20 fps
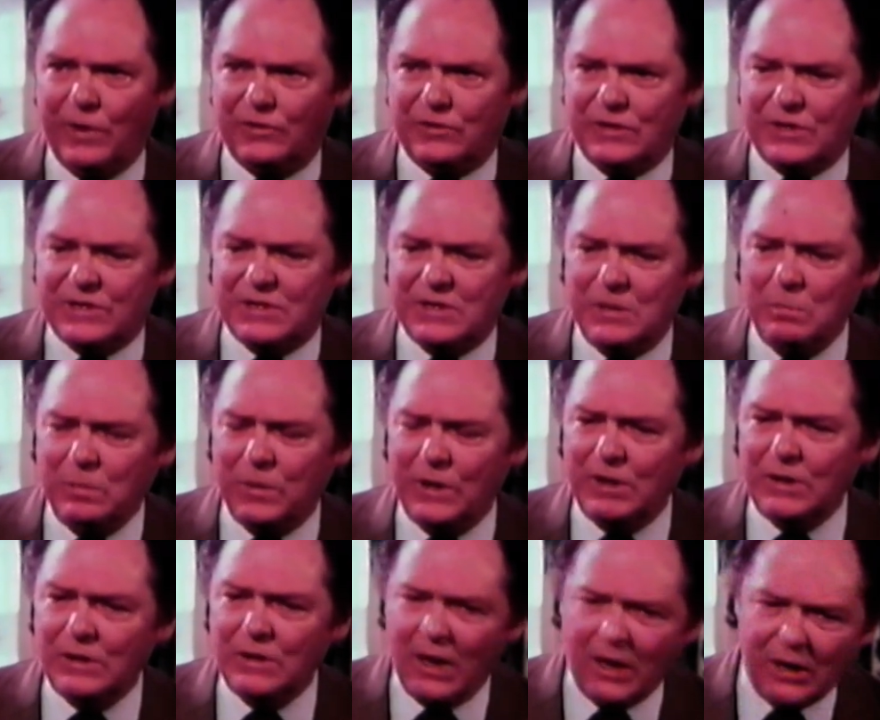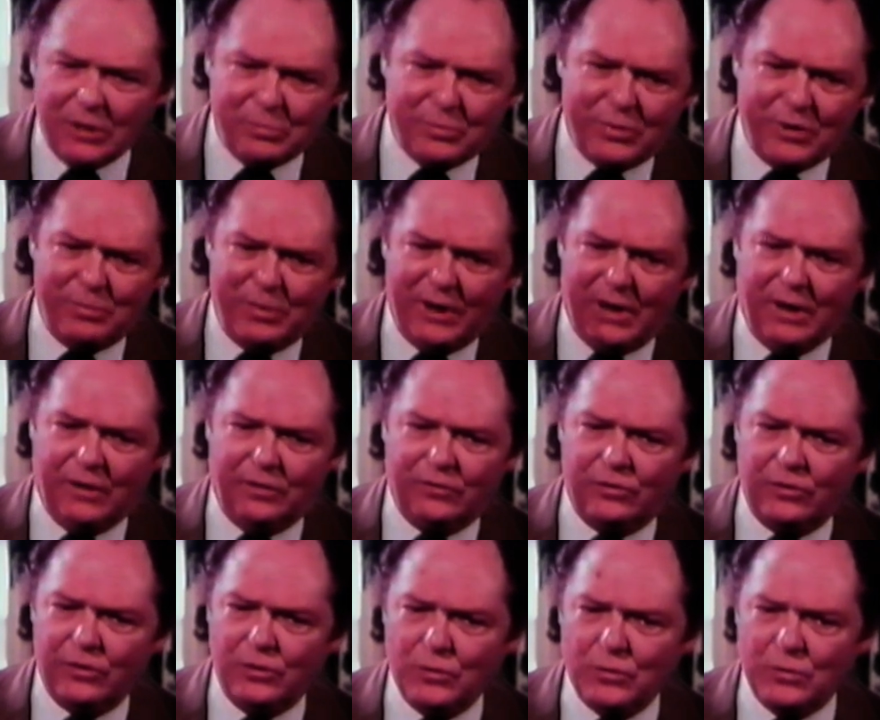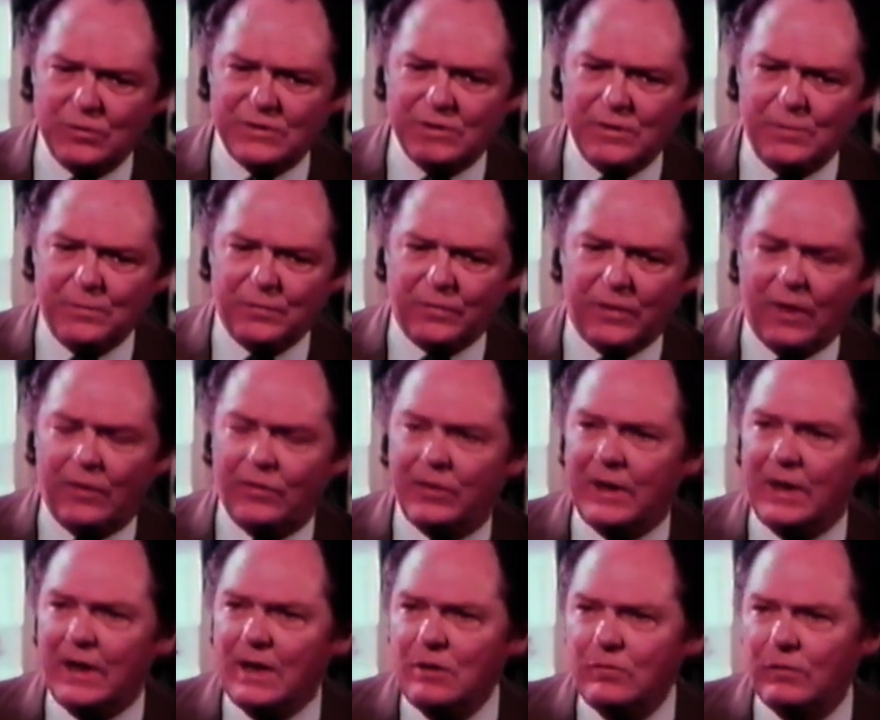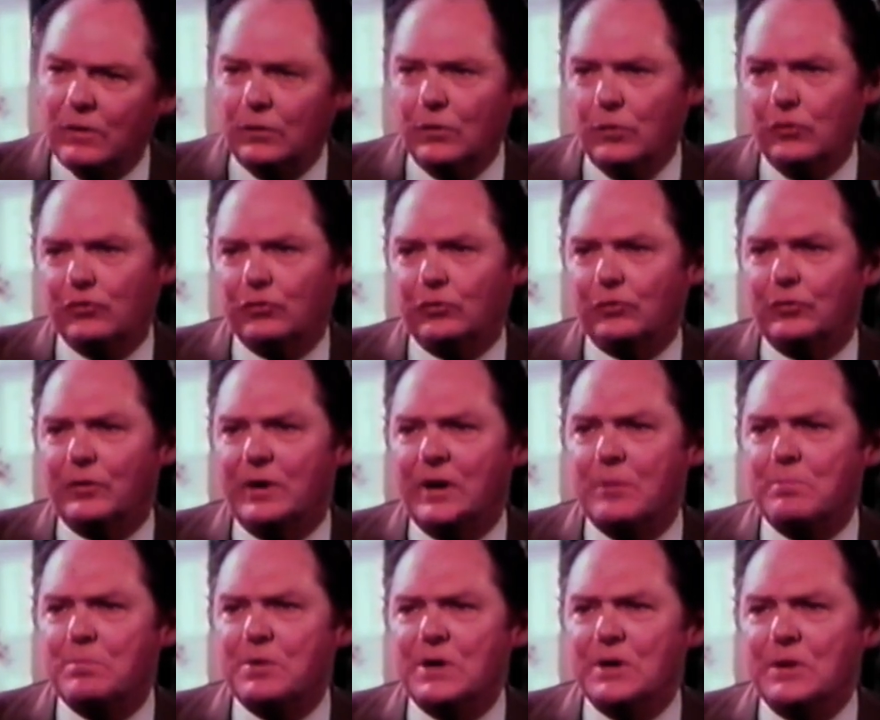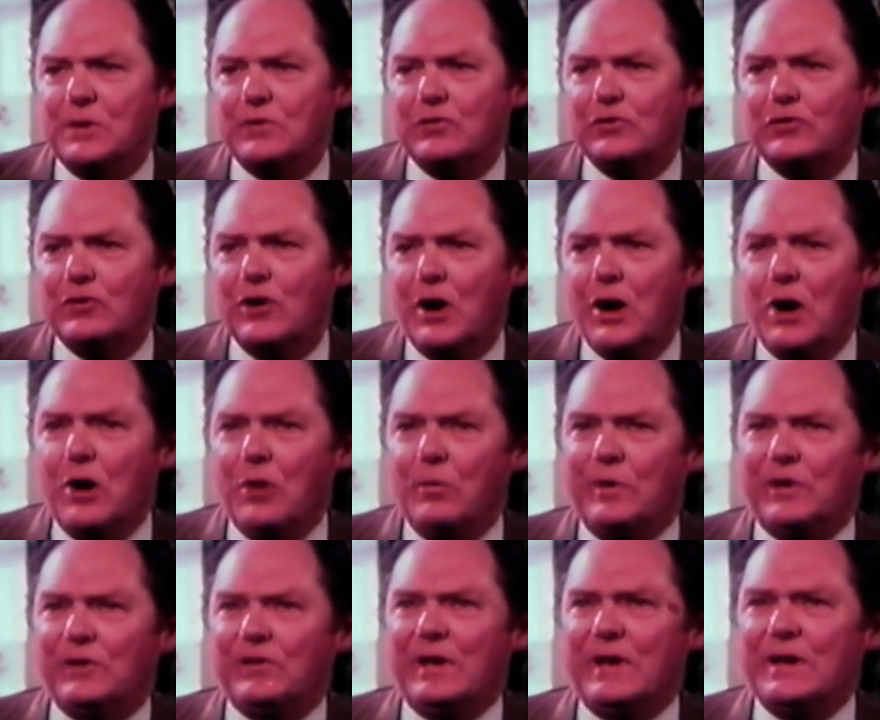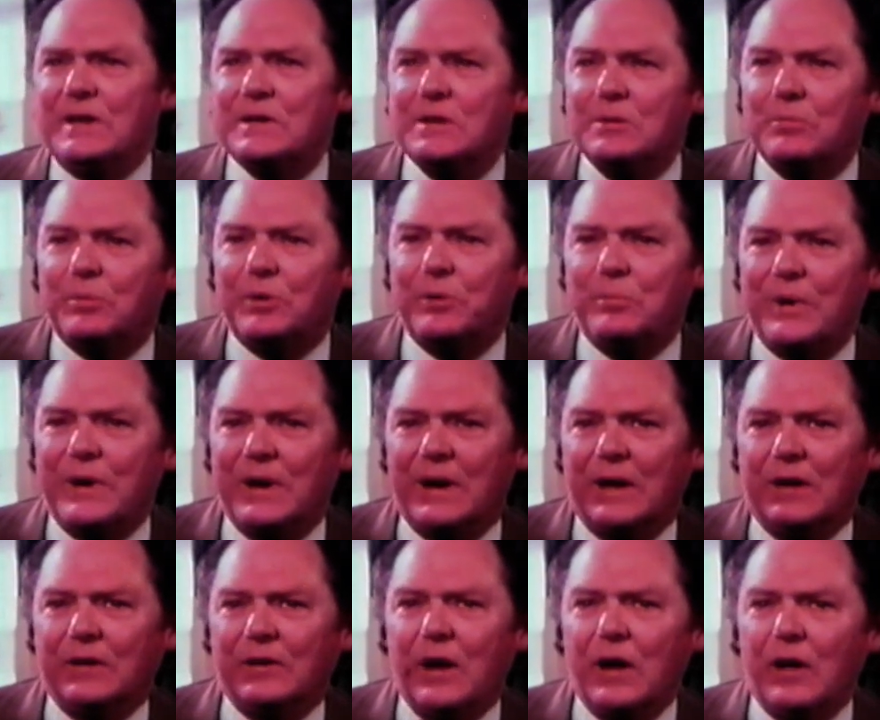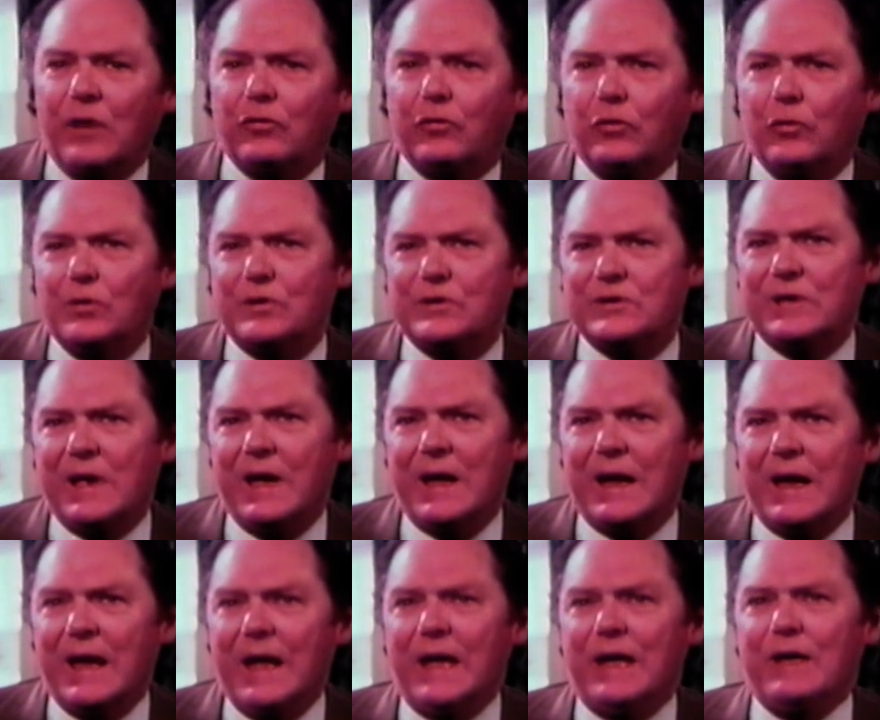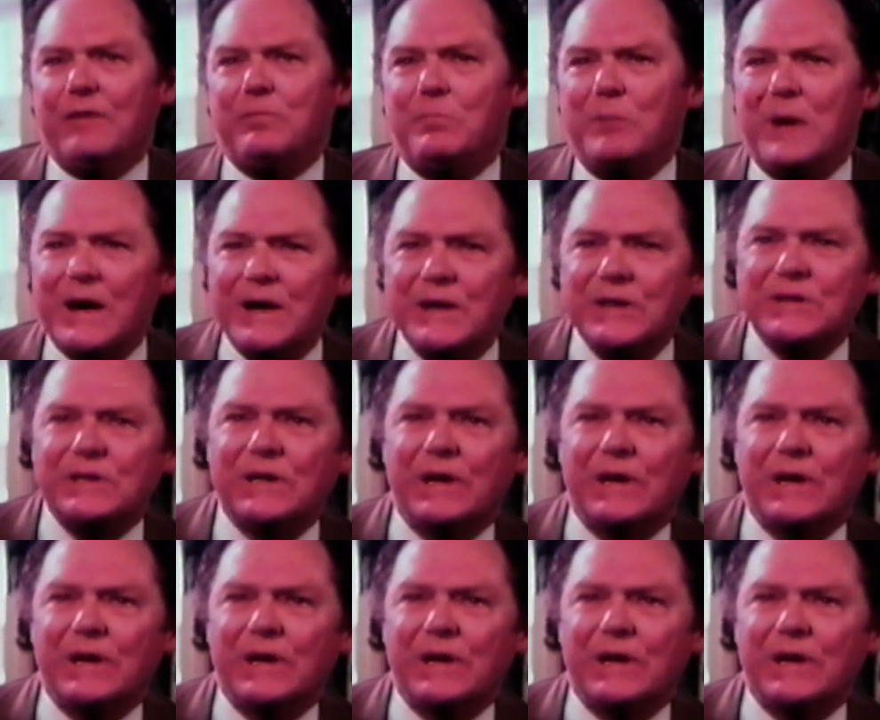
You can talk about, as it were, controlled schizophrenia, of the person who can divide their view of the universe